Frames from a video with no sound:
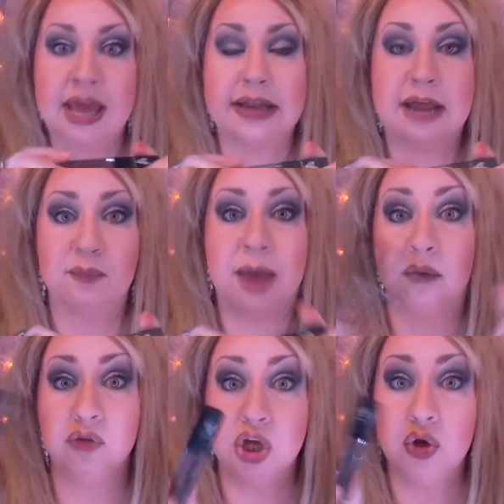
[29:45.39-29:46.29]
And that's by
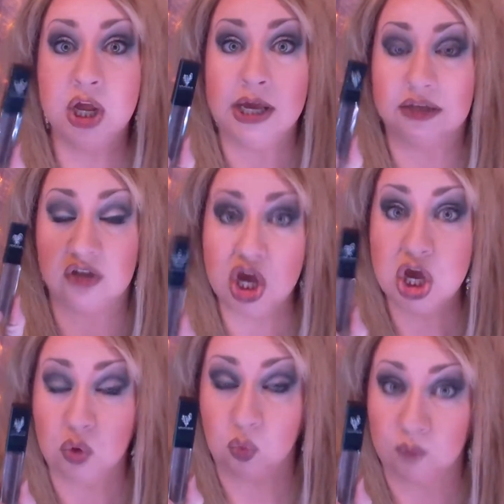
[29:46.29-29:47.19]
Younique
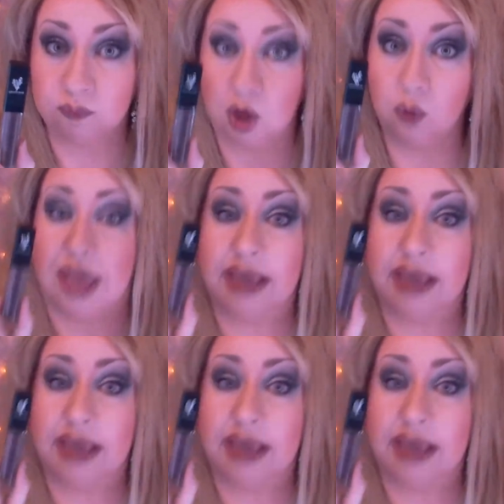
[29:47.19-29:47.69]
too, okay?